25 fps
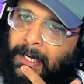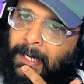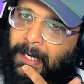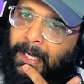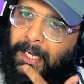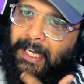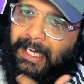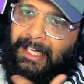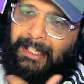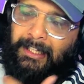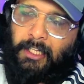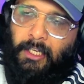
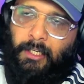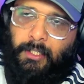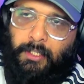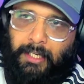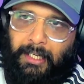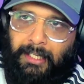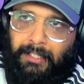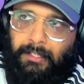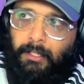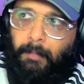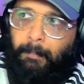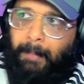in
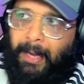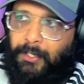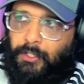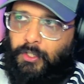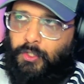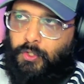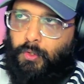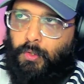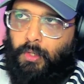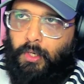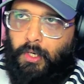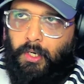the
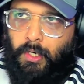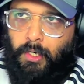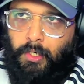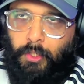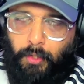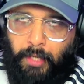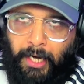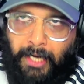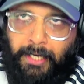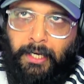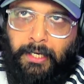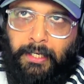Manchester
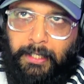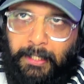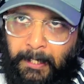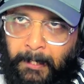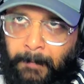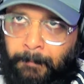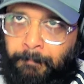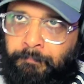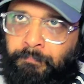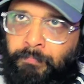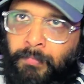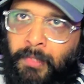United
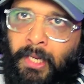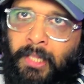team,